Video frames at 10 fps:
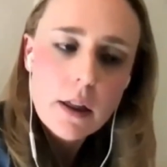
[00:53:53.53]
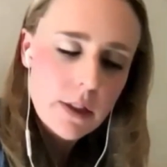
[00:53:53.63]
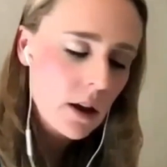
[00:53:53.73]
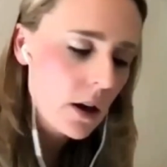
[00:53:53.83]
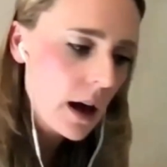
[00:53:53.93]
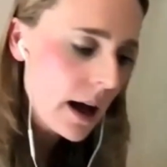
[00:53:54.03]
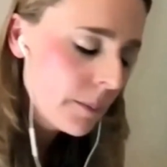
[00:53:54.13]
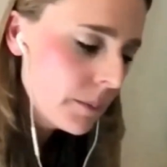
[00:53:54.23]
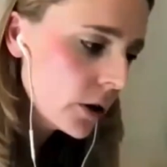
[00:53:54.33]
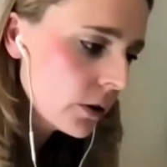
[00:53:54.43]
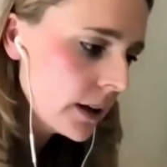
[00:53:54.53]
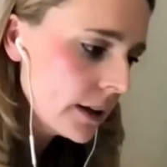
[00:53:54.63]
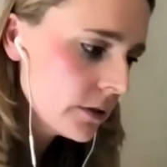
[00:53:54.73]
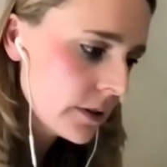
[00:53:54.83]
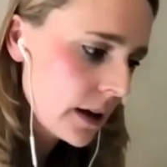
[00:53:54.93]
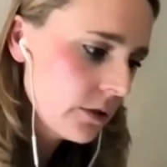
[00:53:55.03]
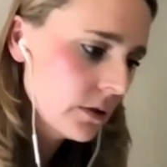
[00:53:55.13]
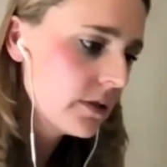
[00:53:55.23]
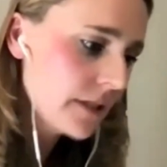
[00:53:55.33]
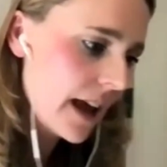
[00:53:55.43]
The model legislation
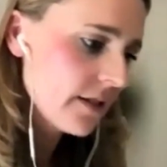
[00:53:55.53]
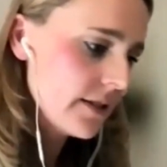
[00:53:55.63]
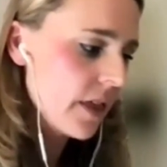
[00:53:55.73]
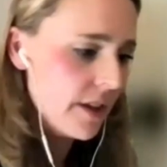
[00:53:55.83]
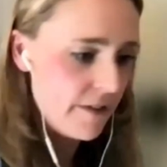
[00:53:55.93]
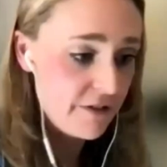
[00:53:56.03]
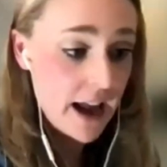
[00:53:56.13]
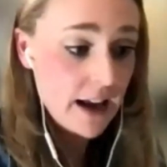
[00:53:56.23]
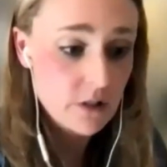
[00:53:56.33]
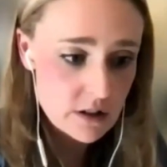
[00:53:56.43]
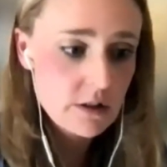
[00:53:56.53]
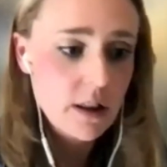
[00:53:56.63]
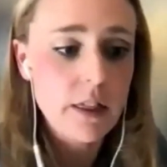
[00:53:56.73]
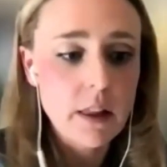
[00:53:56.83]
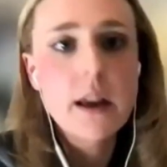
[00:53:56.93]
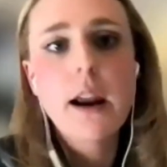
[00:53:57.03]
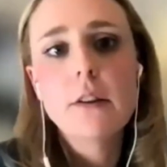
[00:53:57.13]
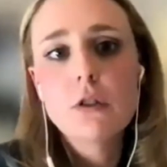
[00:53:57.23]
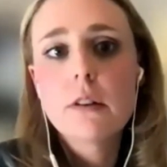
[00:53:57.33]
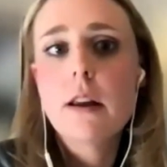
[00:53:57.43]
sets out the factors that the lead
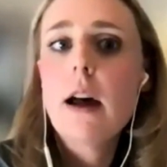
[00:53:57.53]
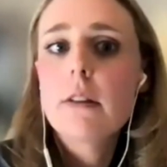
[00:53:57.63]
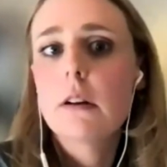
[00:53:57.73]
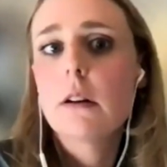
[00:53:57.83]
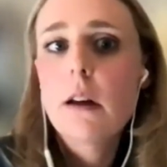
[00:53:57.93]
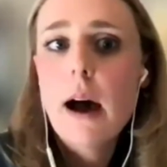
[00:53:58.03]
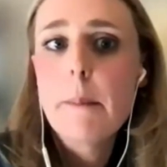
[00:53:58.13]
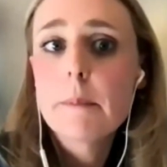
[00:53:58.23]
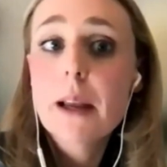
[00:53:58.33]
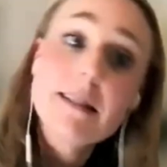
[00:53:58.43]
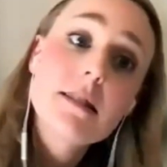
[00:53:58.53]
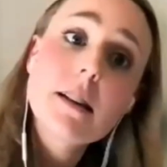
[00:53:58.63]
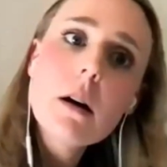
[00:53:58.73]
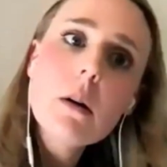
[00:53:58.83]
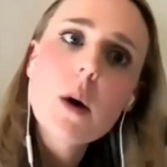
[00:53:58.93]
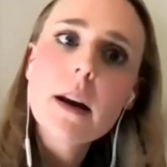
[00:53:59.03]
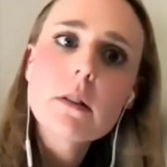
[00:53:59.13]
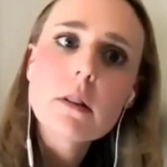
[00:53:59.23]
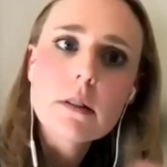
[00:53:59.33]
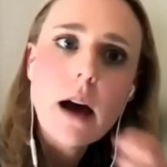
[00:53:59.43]
agency has to consider when it's
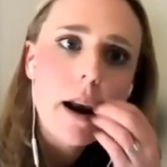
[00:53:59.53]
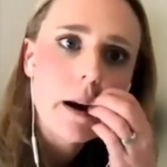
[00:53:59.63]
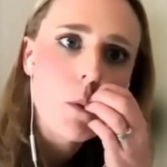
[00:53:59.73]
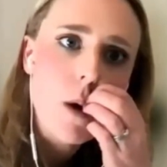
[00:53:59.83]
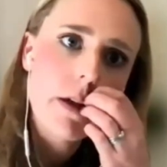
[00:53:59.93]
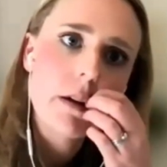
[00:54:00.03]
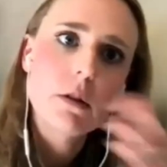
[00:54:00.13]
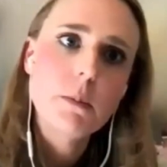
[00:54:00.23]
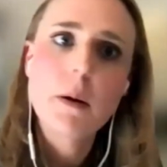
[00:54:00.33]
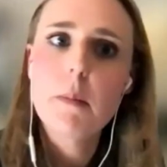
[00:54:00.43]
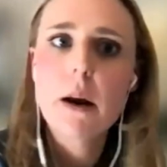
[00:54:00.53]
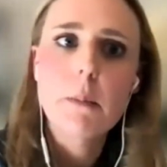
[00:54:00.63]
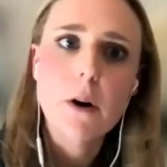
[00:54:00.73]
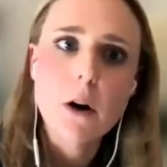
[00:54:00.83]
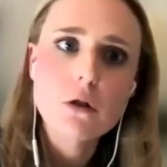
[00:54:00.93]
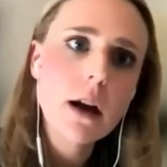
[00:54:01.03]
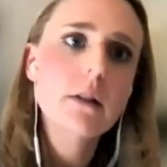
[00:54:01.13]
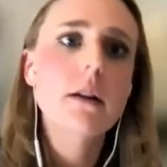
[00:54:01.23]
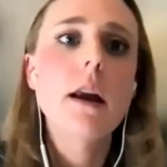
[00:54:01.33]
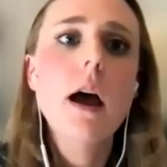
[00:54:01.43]
deciding whether to permit a project.
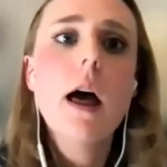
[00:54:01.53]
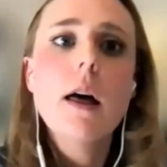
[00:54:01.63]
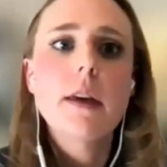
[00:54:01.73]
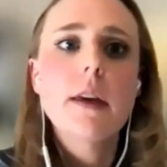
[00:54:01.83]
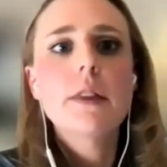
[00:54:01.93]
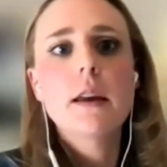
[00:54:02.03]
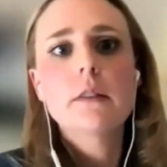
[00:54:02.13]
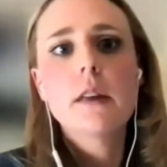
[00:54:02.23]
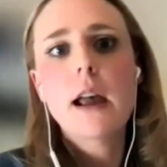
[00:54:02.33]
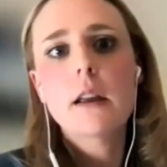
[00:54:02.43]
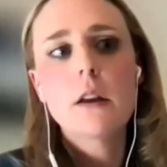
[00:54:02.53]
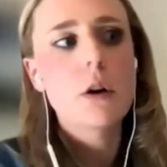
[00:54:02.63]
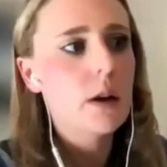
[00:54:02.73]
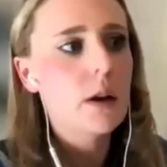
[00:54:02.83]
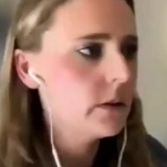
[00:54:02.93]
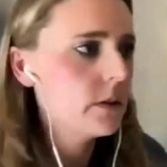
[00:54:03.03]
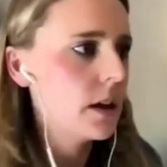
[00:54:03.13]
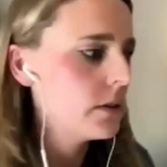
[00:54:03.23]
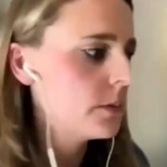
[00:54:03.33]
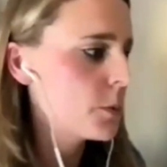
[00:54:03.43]
And there are things like, is
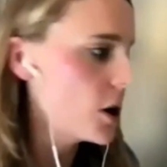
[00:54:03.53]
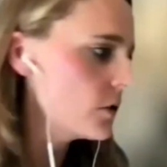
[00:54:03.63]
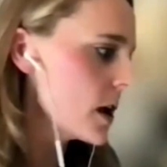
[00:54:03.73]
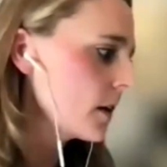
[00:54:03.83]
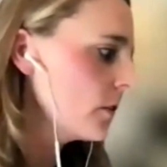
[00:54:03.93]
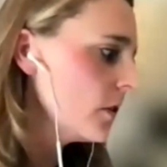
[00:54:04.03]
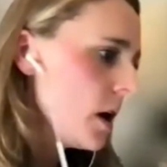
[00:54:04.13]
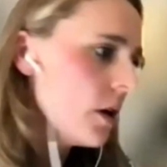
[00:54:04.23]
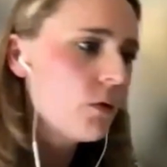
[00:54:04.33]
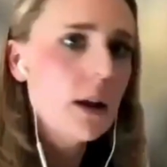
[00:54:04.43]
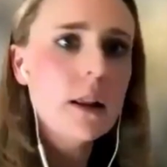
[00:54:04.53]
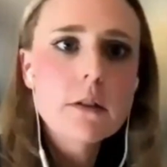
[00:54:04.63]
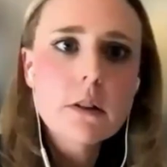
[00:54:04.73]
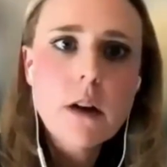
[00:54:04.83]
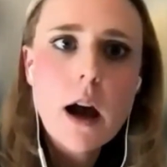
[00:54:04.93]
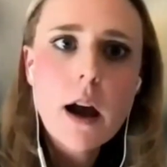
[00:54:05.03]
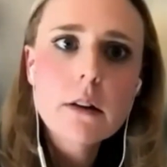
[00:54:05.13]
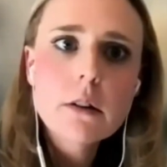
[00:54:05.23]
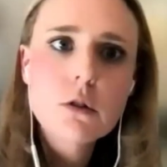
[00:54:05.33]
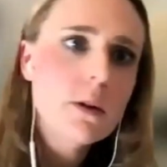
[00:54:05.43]
this project really
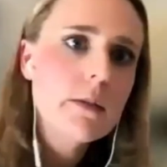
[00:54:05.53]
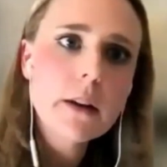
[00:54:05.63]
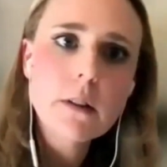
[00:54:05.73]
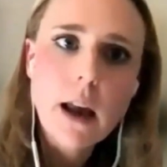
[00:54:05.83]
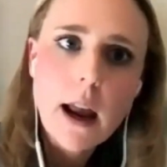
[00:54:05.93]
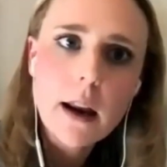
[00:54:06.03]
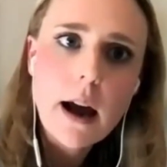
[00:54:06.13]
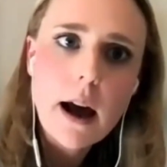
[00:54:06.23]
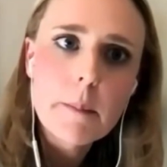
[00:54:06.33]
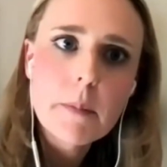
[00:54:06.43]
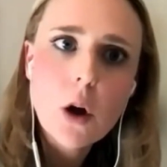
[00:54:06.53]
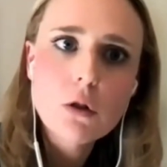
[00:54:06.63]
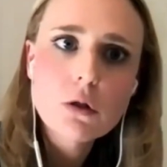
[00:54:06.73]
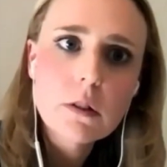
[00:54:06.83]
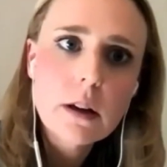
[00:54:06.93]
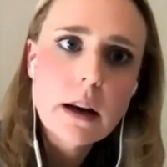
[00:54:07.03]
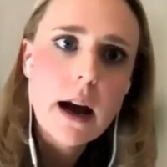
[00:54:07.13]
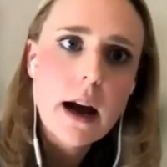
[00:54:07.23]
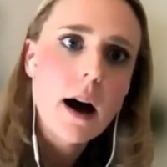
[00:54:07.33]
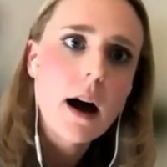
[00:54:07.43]
designed to investigate ocean
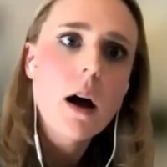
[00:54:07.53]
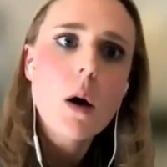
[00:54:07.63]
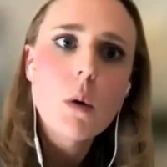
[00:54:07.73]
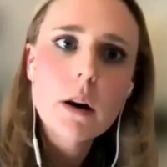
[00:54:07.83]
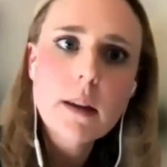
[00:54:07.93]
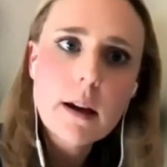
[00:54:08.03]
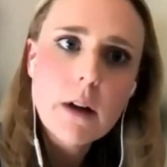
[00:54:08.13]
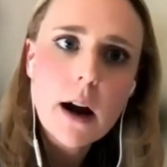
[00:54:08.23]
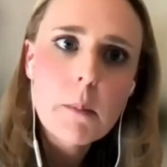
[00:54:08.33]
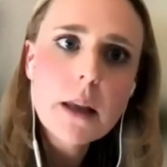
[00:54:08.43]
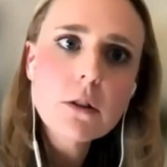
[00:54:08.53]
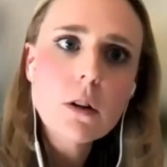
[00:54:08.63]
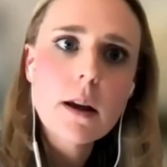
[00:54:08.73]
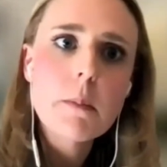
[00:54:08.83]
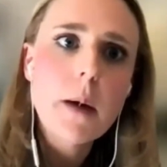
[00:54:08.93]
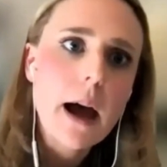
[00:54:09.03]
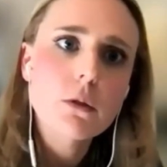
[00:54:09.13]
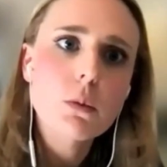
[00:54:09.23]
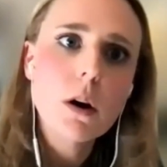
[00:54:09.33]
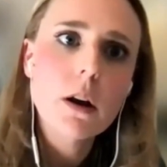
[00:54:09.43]
CDR. What are the environmental
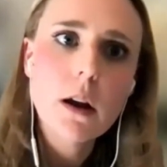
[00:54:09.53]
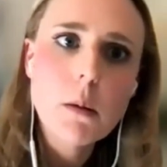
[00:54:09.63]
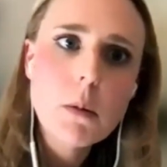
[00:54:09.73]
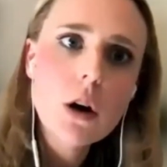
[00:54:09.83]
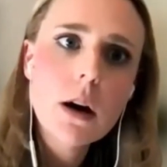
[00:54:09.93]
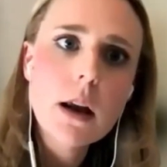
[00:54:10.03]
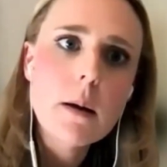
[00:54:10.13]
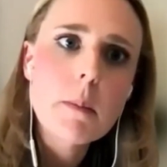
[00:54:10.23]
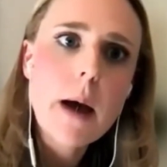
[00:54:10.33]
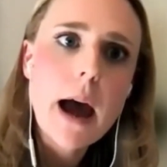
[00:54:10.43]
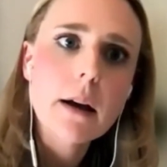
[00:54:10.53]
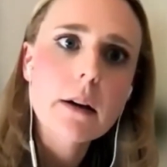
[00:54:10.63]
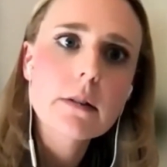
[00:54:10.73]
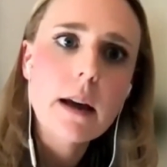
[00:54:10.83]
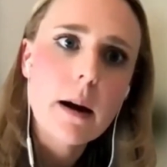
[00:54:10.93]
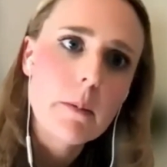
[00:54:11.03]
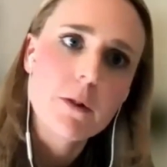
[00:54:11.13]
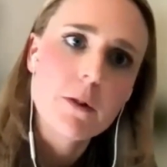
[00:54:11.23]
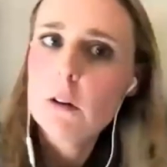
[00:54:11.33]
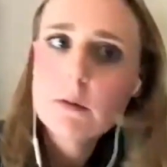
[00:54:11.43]
impacts? What are the community impacts
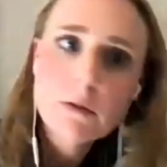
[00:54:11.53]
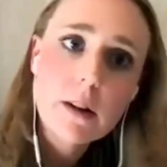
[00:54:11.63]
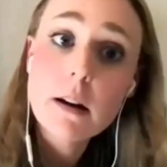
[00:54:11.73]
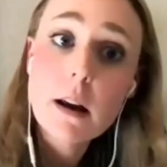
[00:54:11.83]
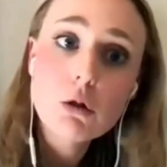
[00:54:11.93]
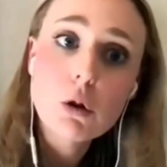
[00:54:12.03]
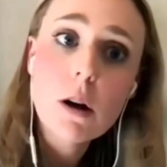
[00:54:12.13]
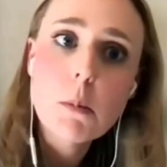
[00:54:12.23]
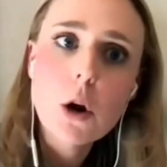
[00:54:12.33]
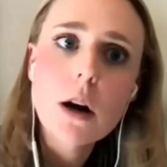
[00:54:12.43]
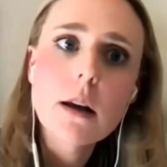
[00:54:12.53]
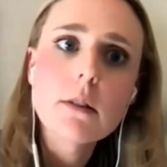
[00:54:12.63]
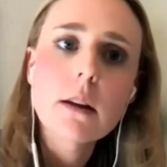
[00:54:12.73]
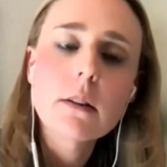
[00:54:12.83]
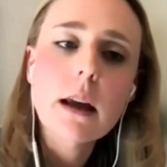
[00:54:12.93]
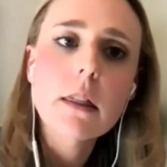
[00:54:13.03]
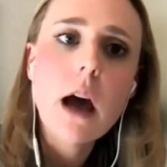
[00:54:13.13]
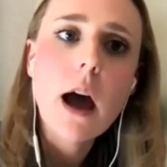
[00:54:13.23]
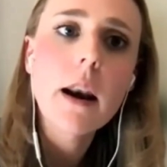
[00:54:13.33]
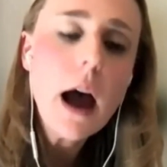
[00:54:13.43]
for, say, nearshore communities, things like that.